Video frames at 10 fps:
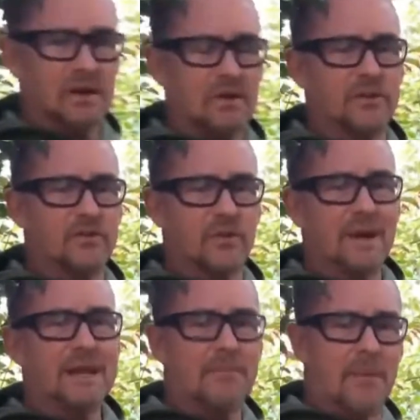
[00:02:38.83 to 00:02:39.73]
called a
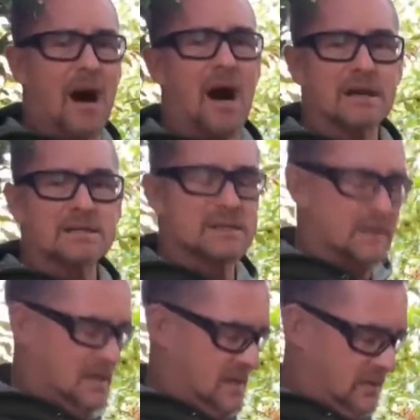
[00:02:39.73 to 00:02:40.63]
drain box,
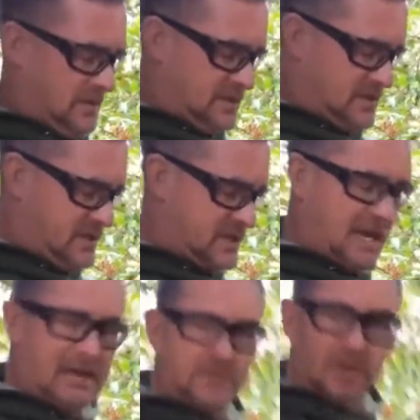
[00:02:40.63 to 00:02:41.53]
which is just,
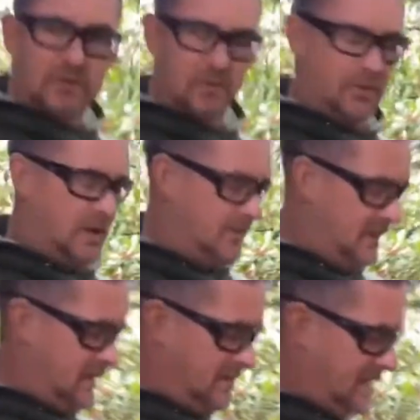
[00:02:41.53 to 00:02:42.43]
I'll show you one over
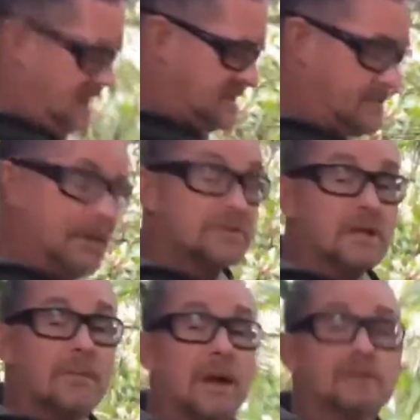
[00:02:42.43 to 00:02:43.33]
here in a minute. It's supposed to
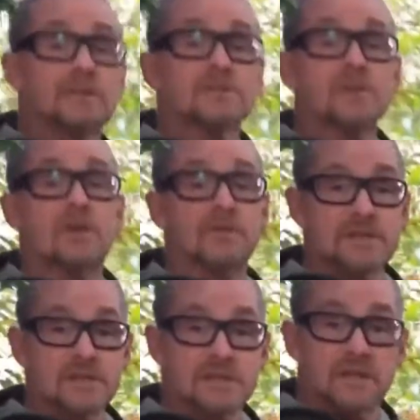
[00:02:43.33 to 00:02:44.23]
come out to the
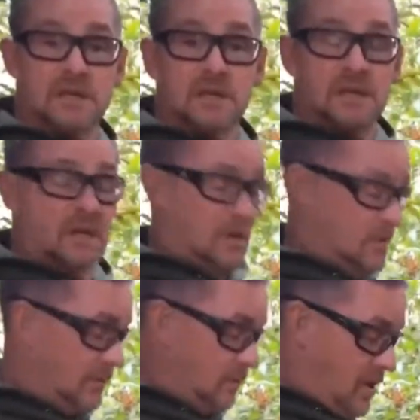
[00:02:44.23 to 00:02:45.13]
surface
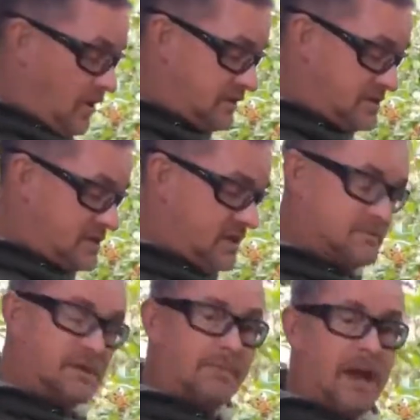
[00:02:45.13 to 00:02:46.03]
where the water just comes up